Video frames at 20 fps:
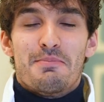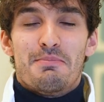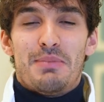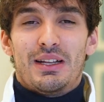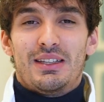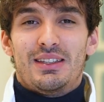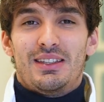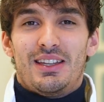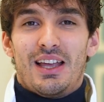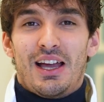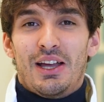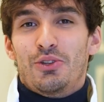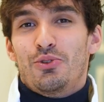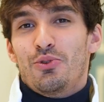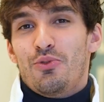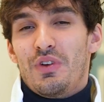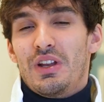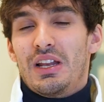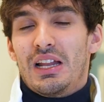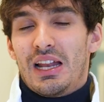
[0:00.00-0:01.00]
But I
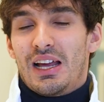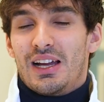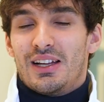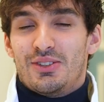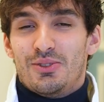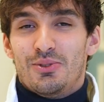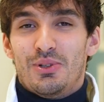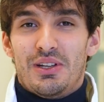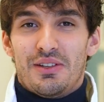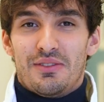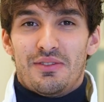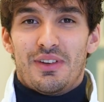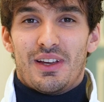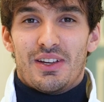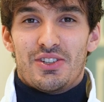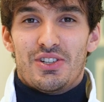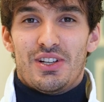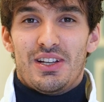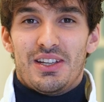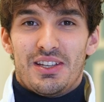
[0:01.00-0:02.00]
do really like to live
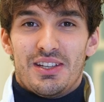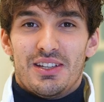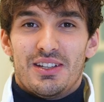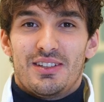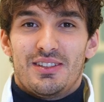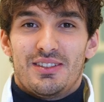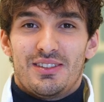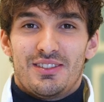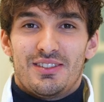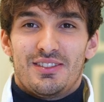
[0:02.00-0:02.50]
actually here.